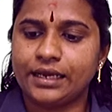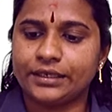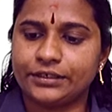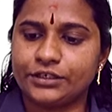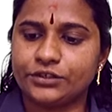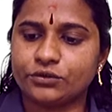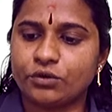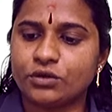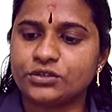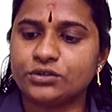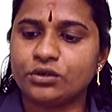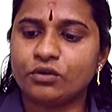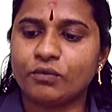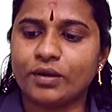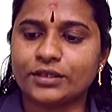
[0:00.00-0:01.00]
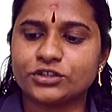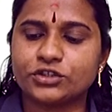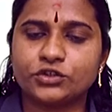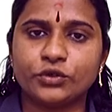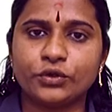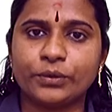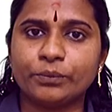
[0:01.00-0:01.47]
And it also
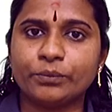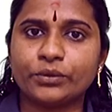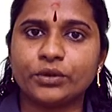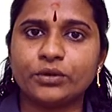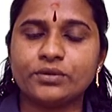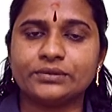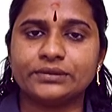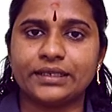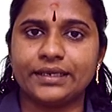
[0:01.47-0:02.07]
works to improve